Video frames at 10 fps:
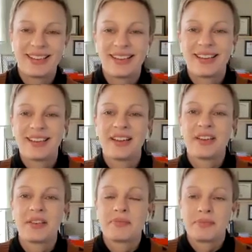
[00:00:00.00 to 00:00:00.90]

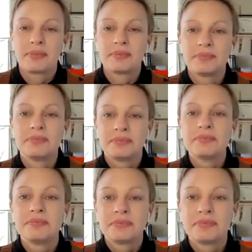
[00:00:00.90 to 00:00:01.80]

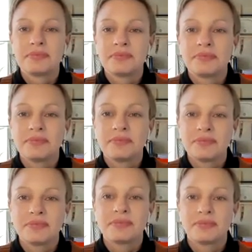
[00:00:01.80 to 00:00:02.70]

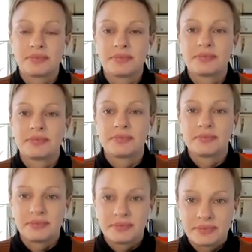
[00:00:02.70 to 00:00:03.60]

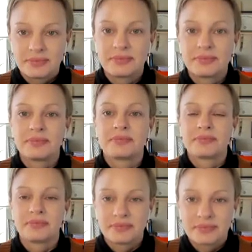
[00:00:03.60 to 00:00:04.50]

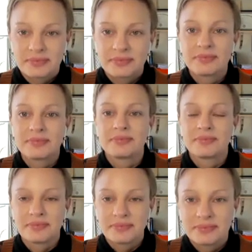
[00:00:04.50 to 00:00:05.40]

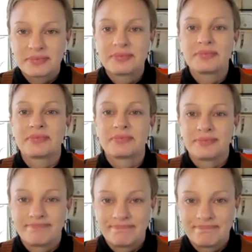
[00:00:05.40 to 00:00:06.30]

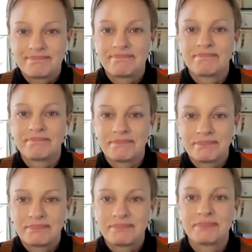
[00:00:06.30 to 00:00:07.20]

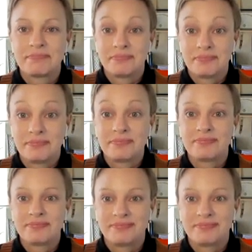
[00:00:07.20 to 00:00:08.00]
This person isn't speaking.